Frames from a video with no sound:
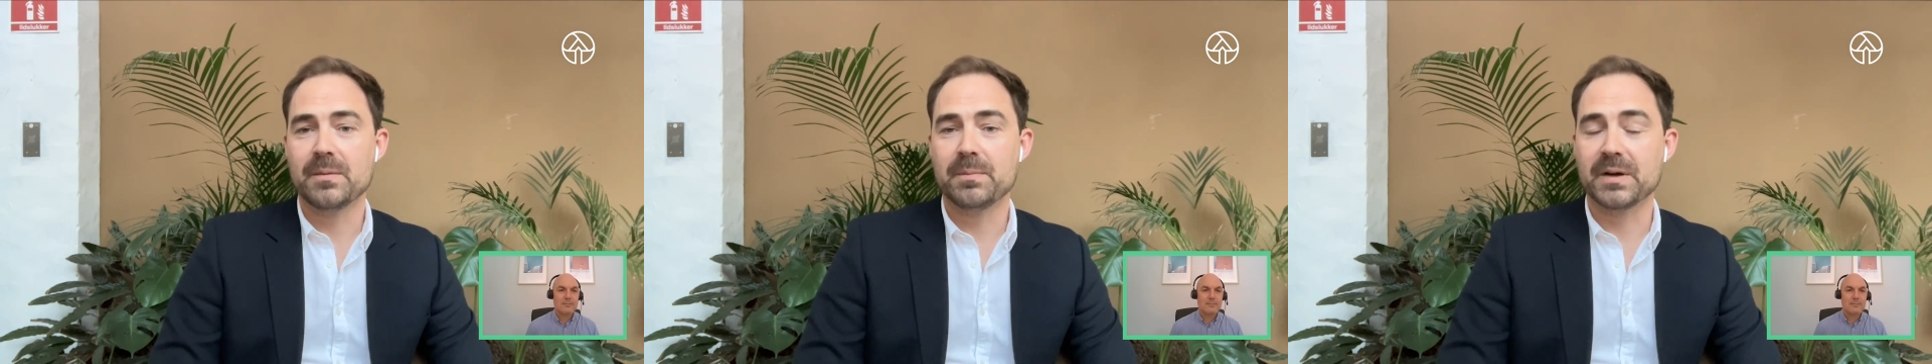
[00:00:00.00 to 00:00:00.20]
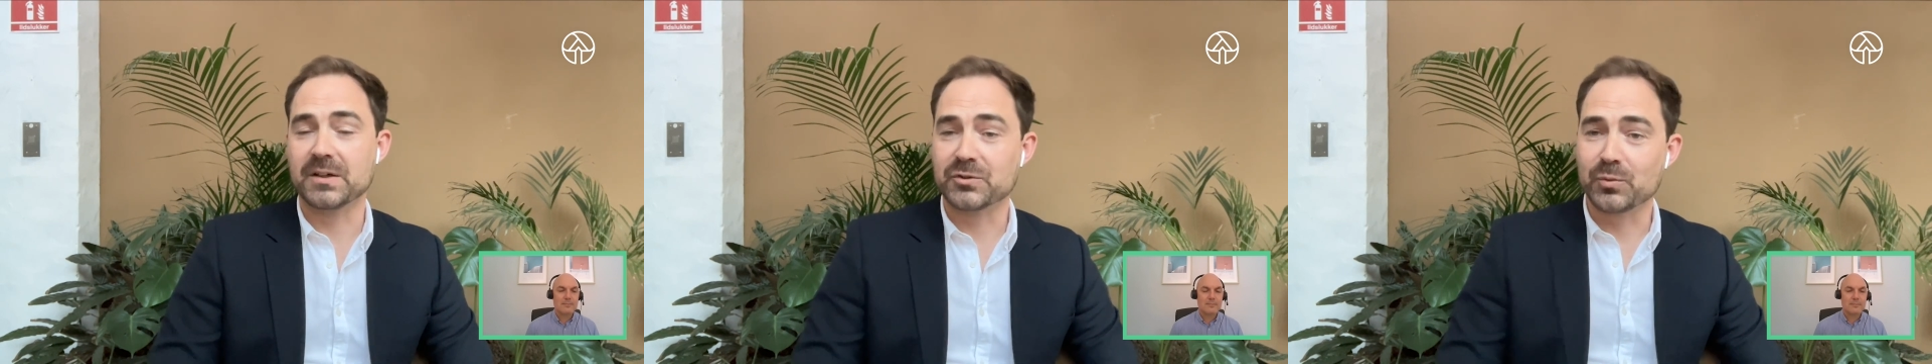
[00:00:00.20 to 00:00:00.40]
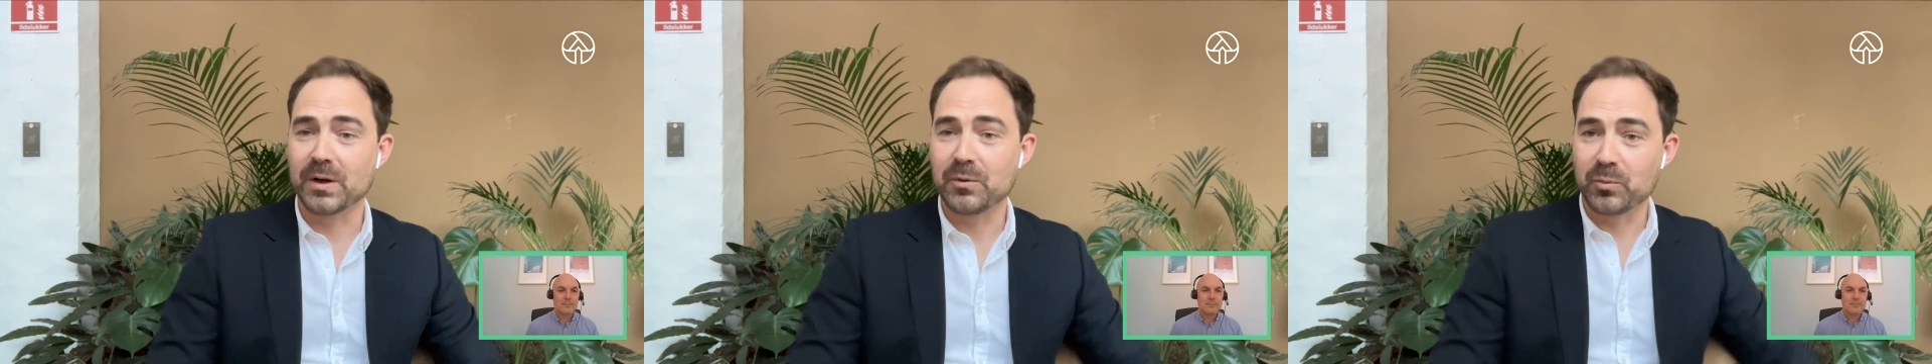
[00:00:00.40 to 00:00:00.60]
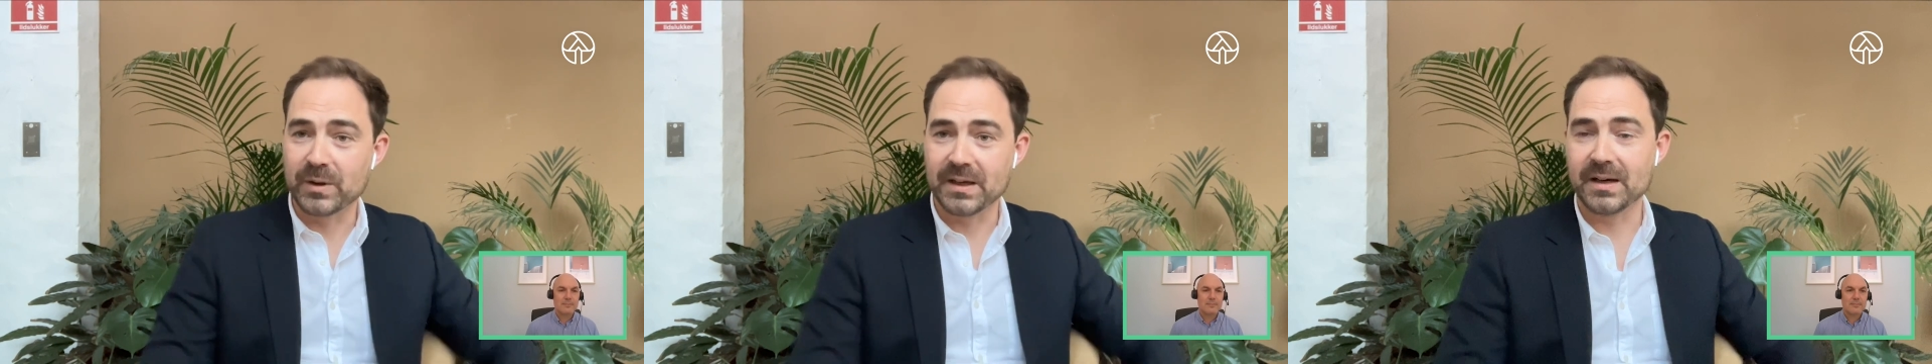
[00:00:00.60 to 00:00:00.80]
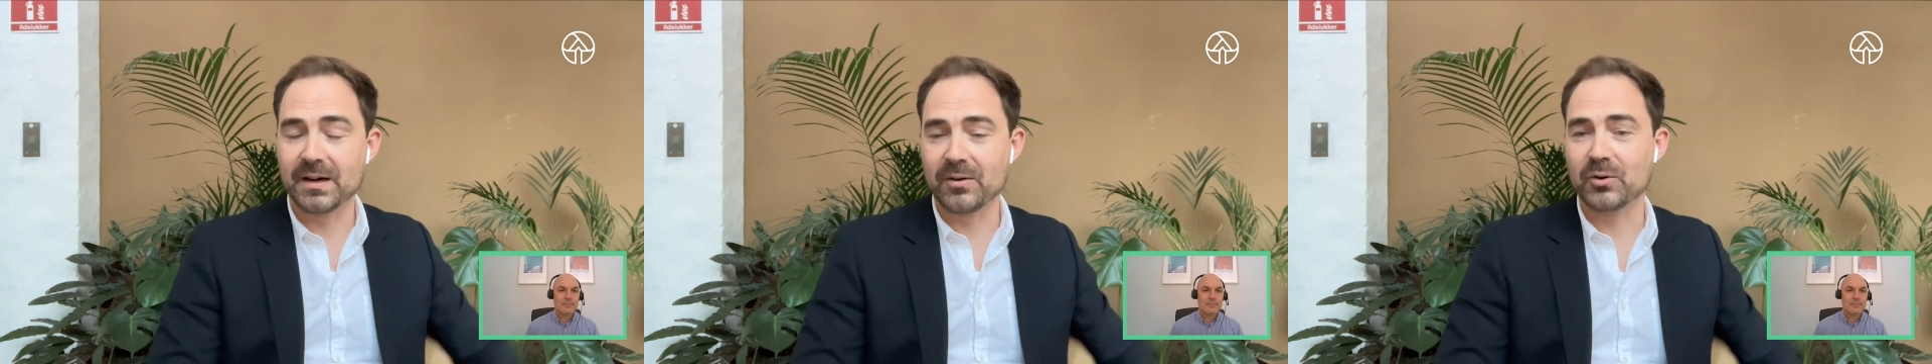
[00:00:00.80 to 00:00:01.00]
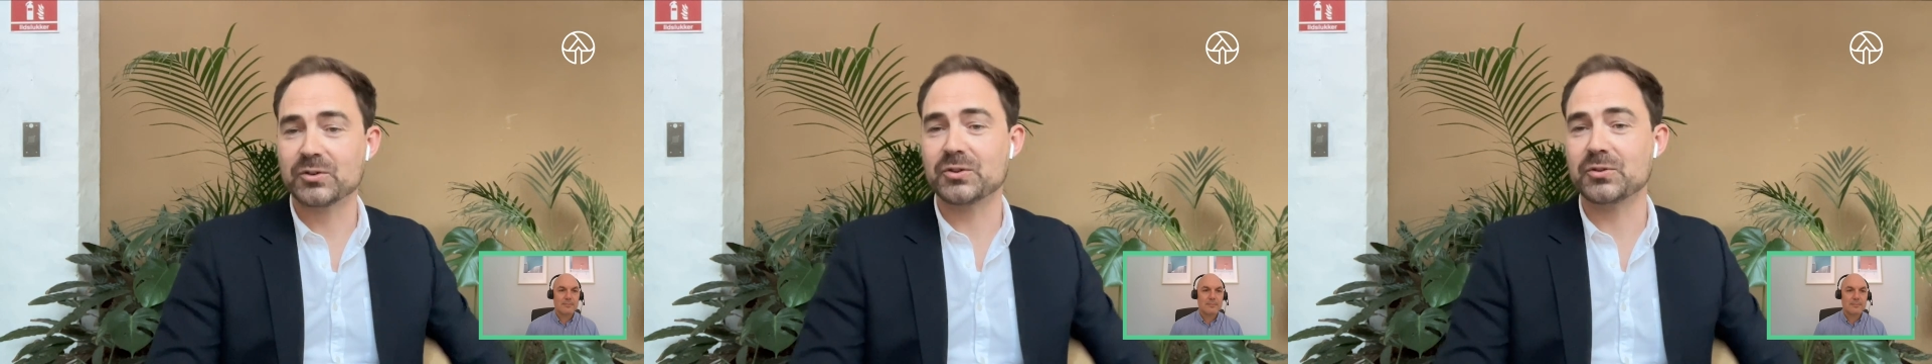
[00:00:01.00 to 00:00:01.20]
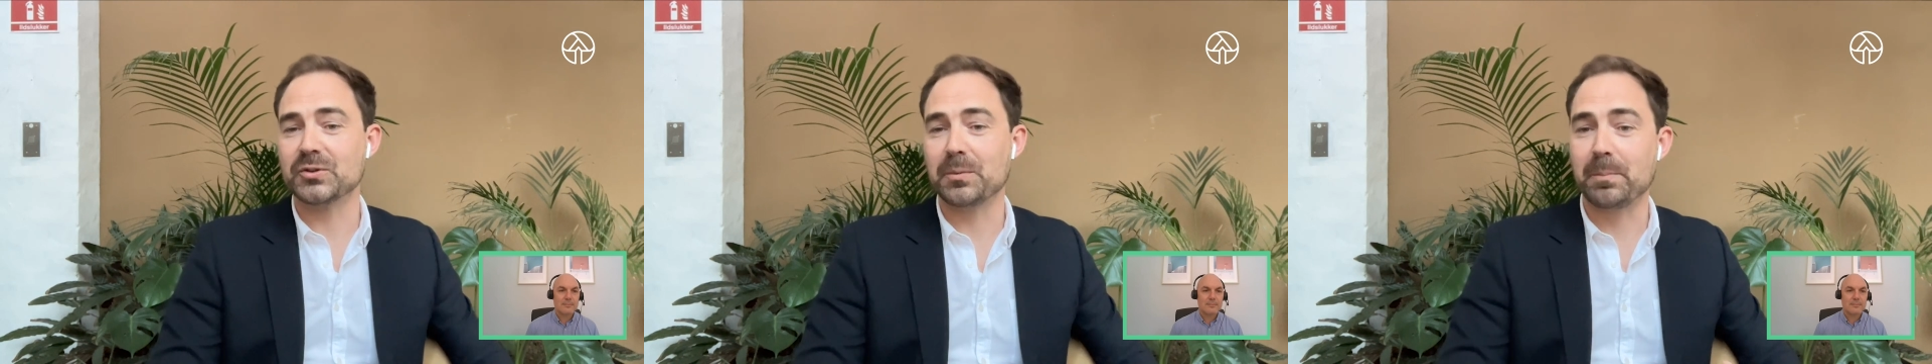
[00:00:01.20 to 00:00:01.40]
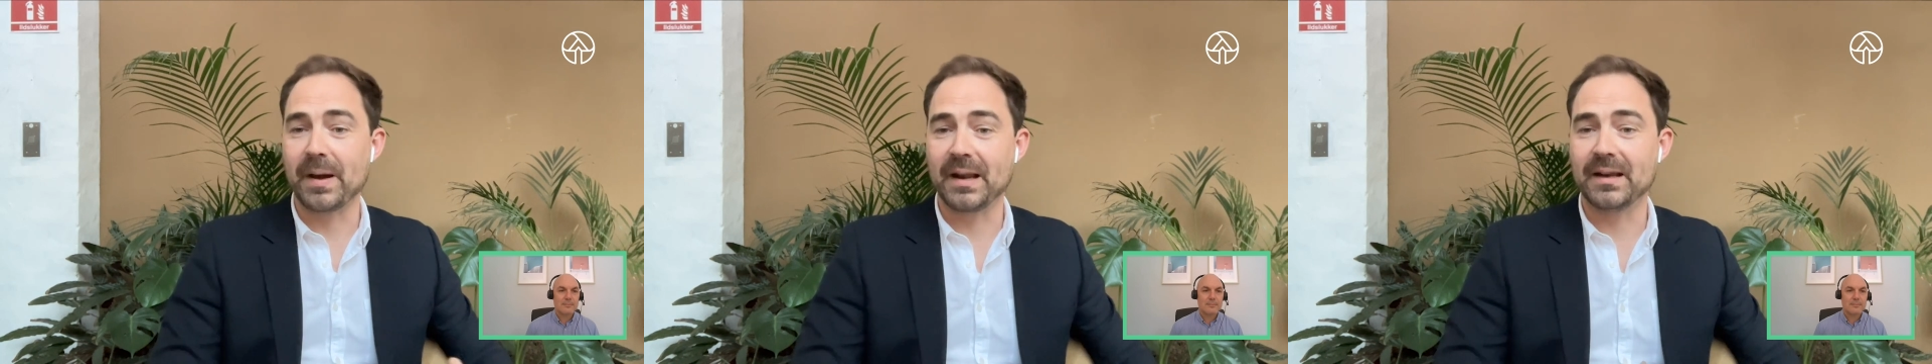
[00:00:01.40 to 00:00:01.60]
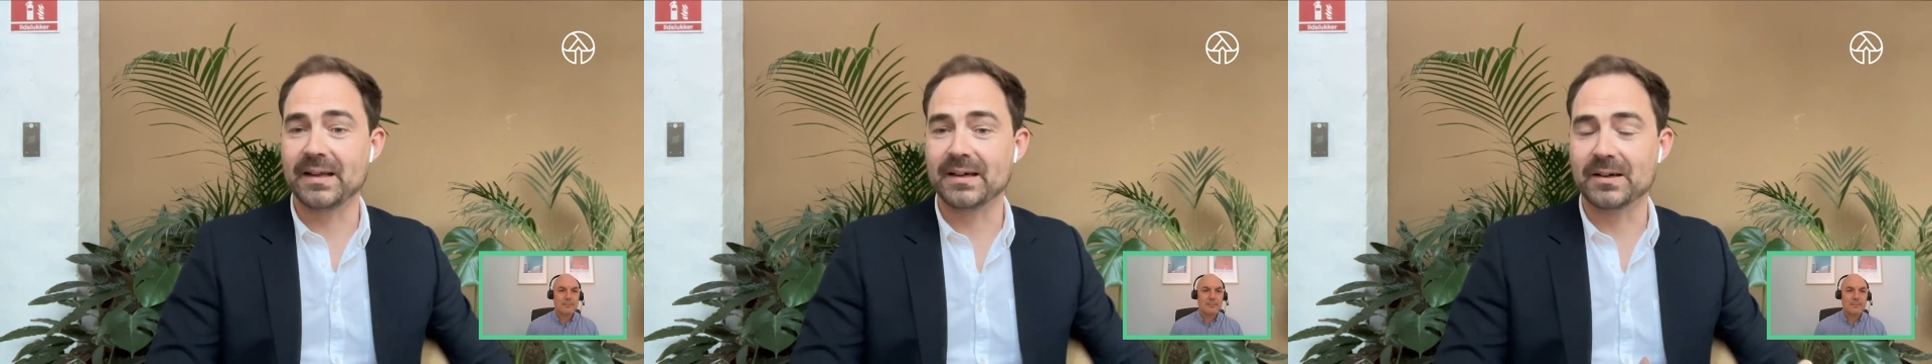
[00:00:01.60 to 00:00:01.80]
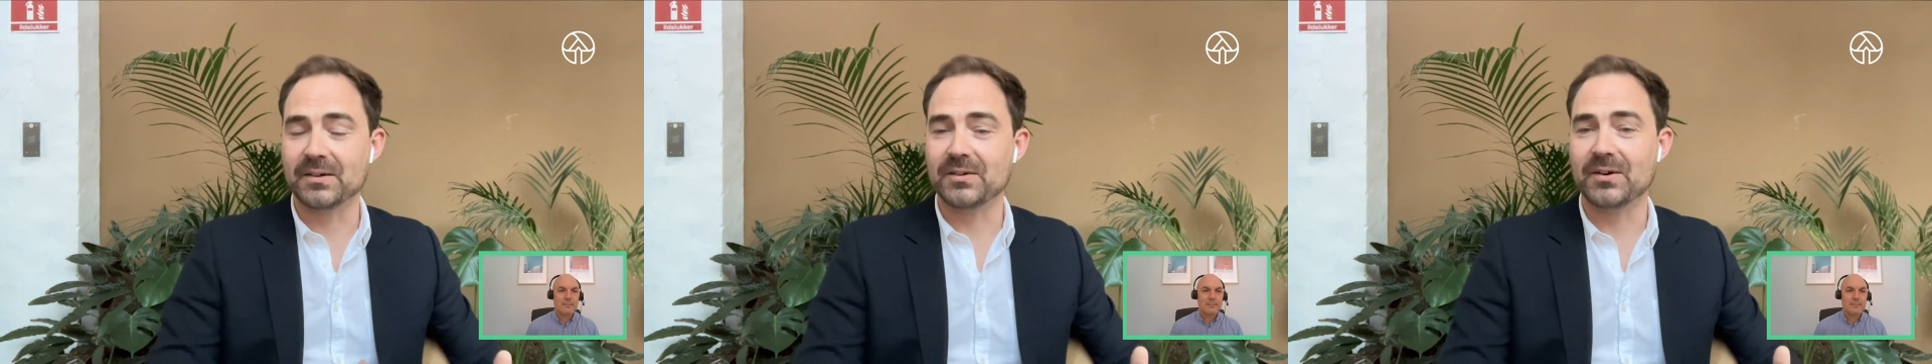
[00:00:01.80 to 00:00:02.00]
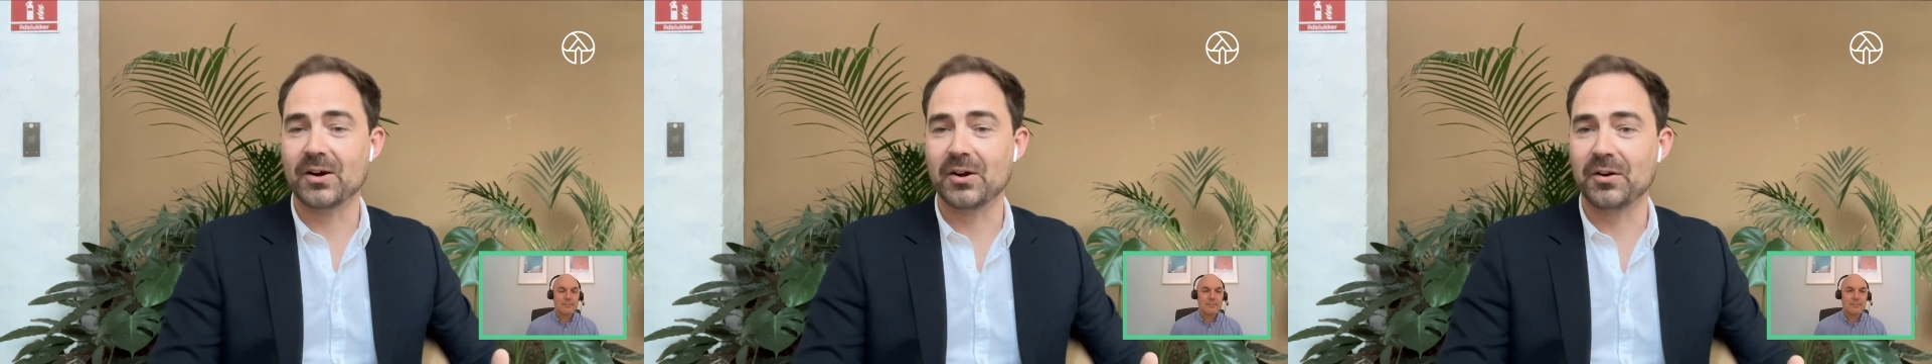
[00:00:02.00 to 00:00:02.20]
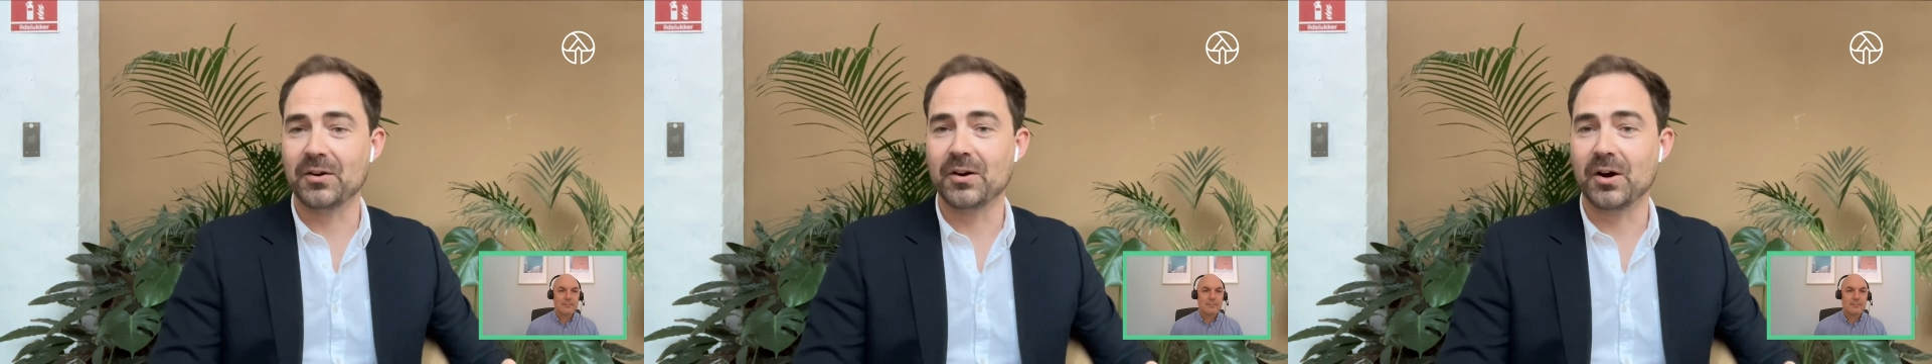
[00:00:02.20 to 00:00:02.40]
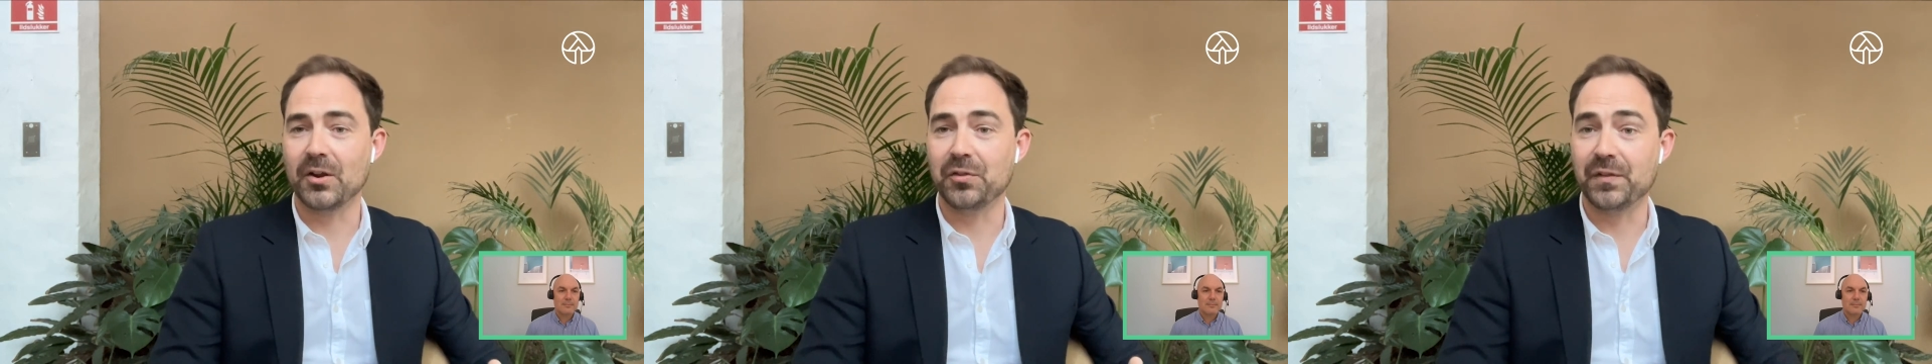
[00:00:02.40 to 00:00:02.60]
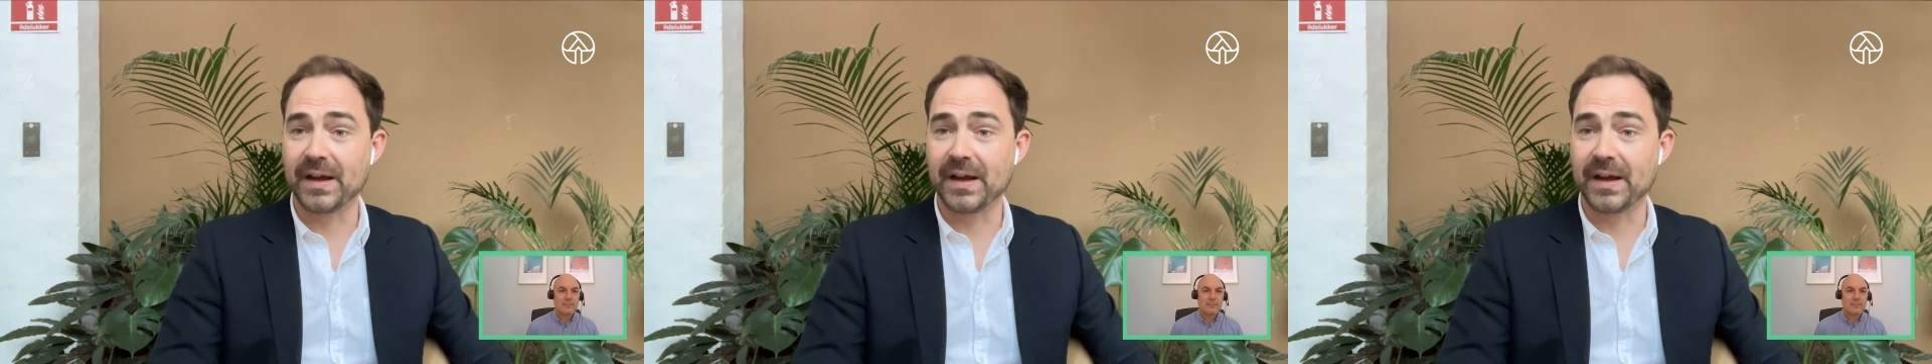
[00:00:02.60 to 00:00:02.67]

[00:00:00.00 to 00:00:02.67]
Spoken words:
because we are also depending on